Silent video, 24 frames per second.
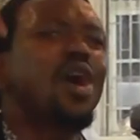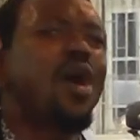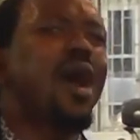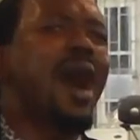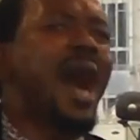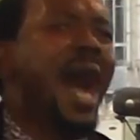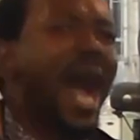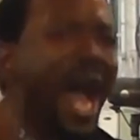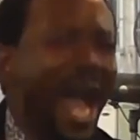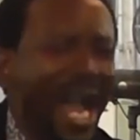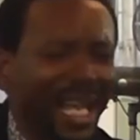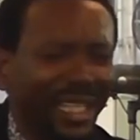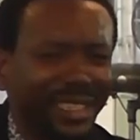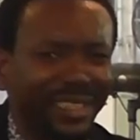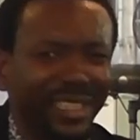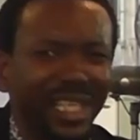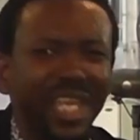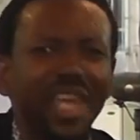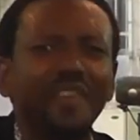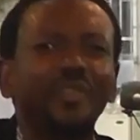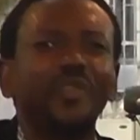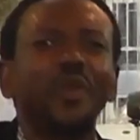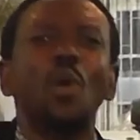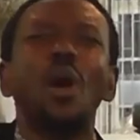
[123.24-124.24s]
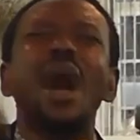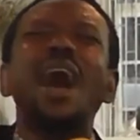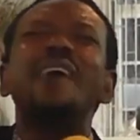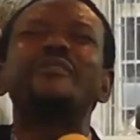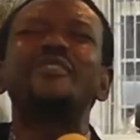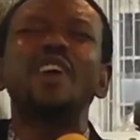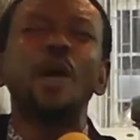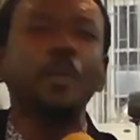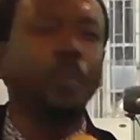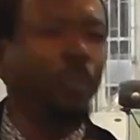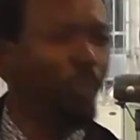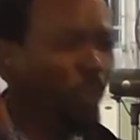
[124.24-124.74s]
in your heart, if you
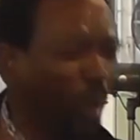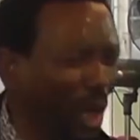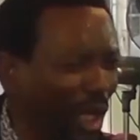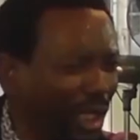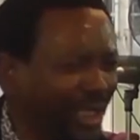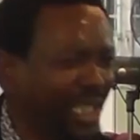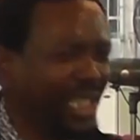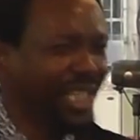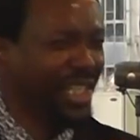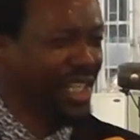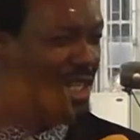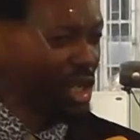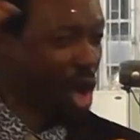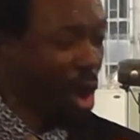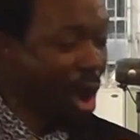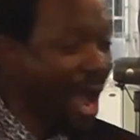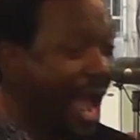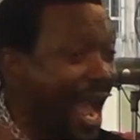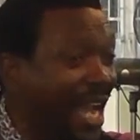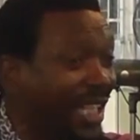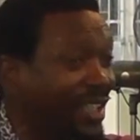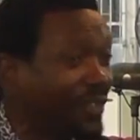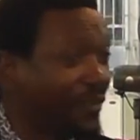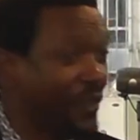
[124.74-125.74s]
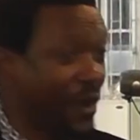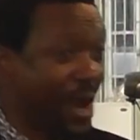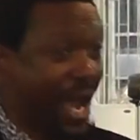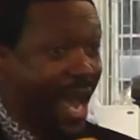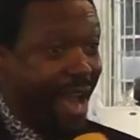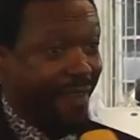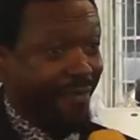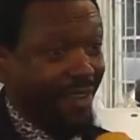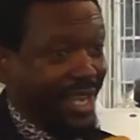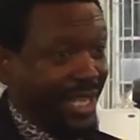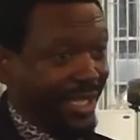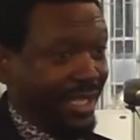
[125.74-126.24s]
have a burden in your heart for
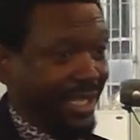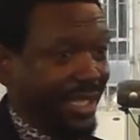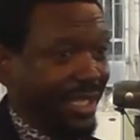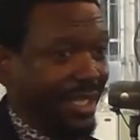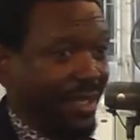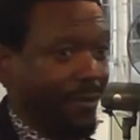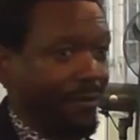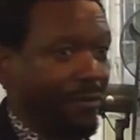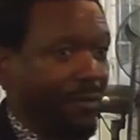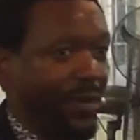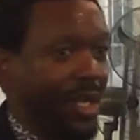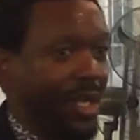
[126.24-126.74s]
harvest,